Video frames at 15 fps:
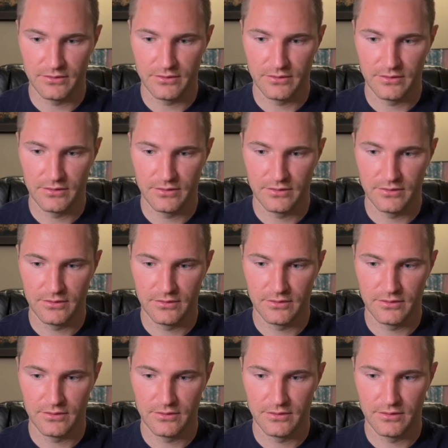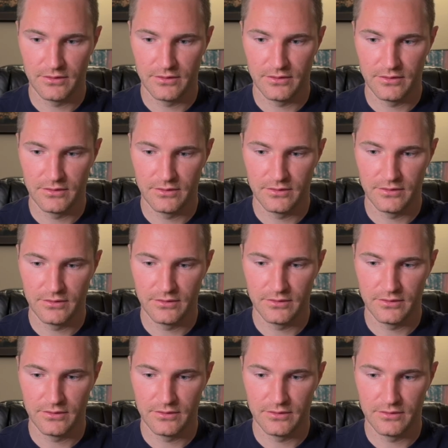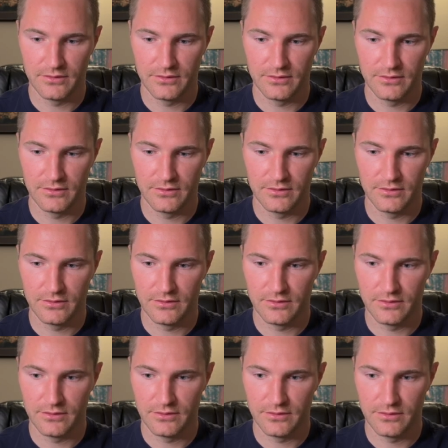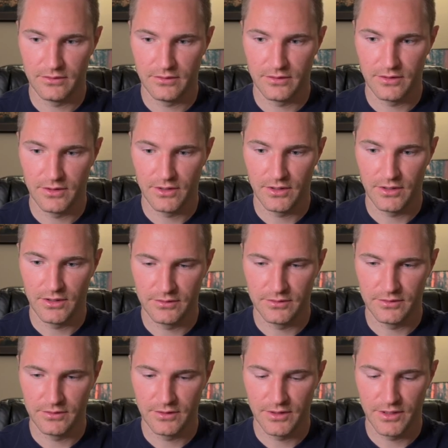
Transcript: Nobody speaks.